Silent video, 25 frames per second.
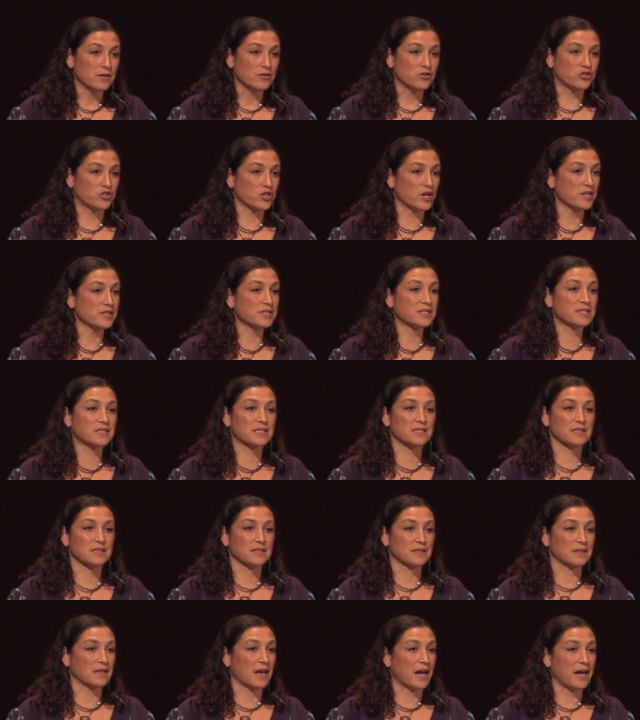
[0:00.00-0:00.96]
just
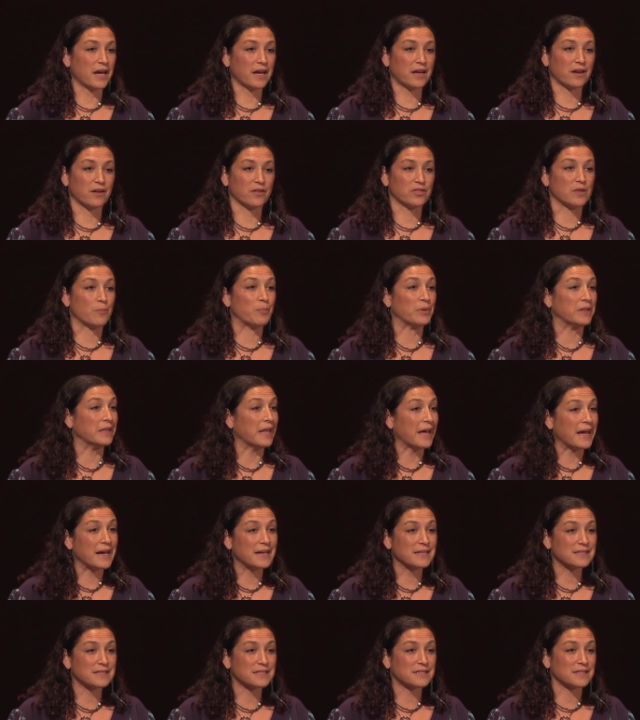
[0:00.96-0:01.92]
like the
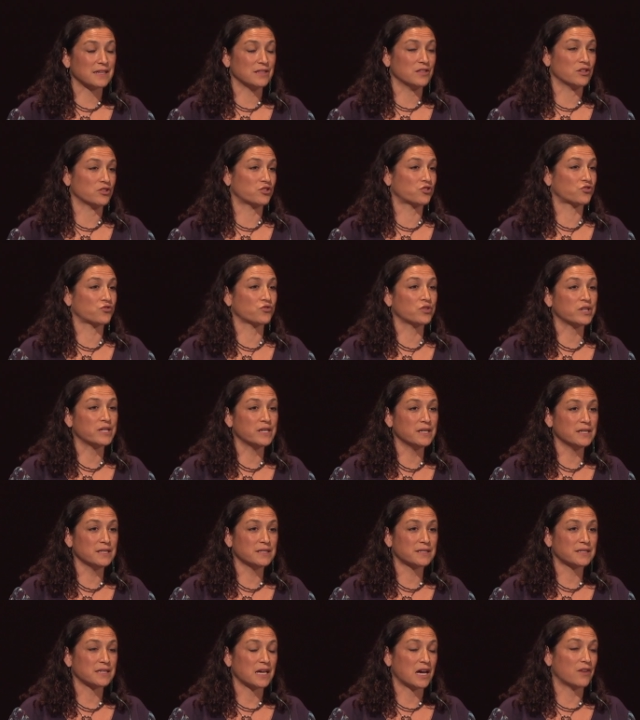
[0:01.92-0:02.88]
plants and the
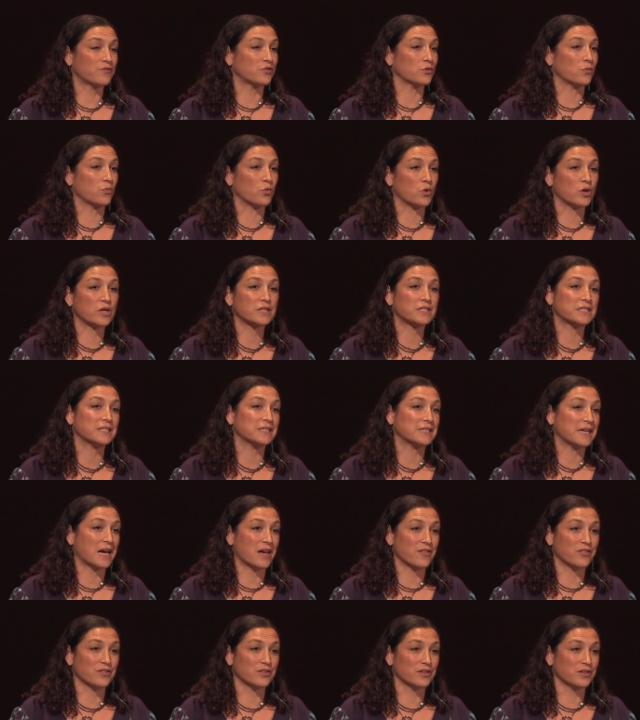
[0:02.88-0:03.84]
trees have to work
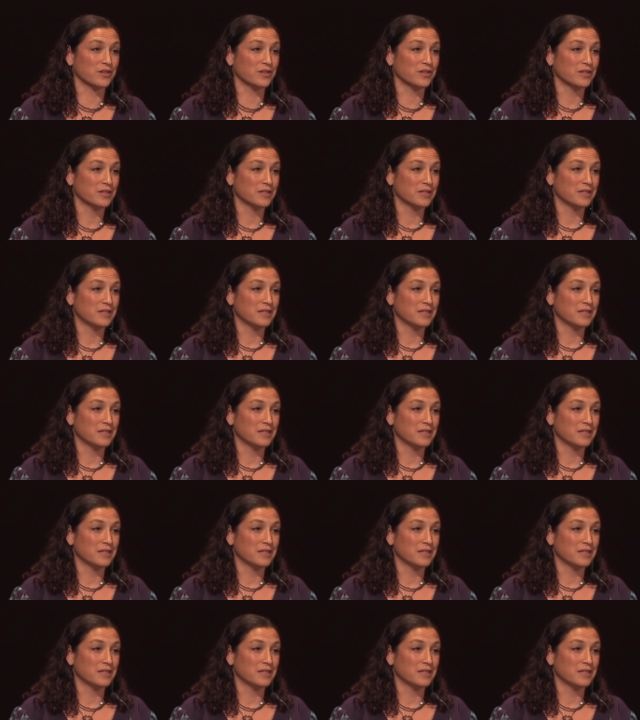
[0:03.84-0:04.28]
together